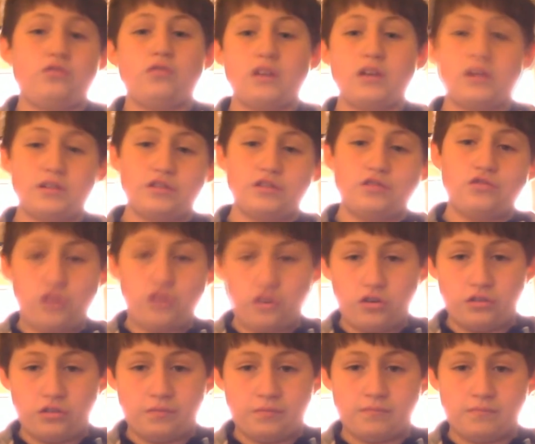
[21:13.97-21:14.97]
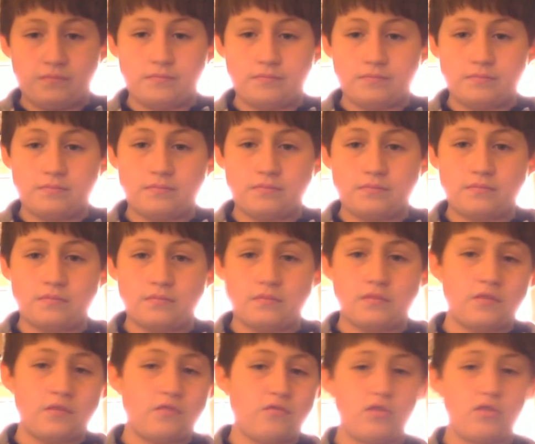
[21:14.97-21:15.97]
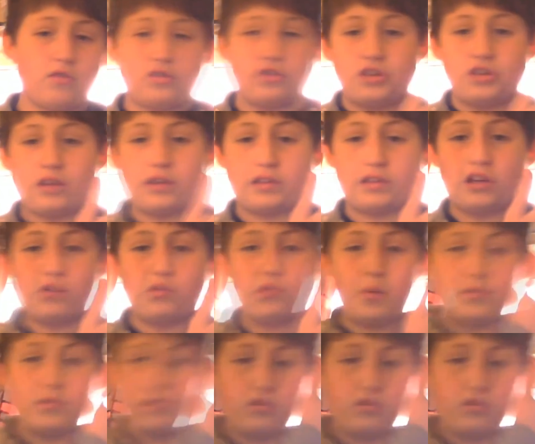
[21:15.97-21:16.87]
you guys enjoyed. Well, shout outs, remember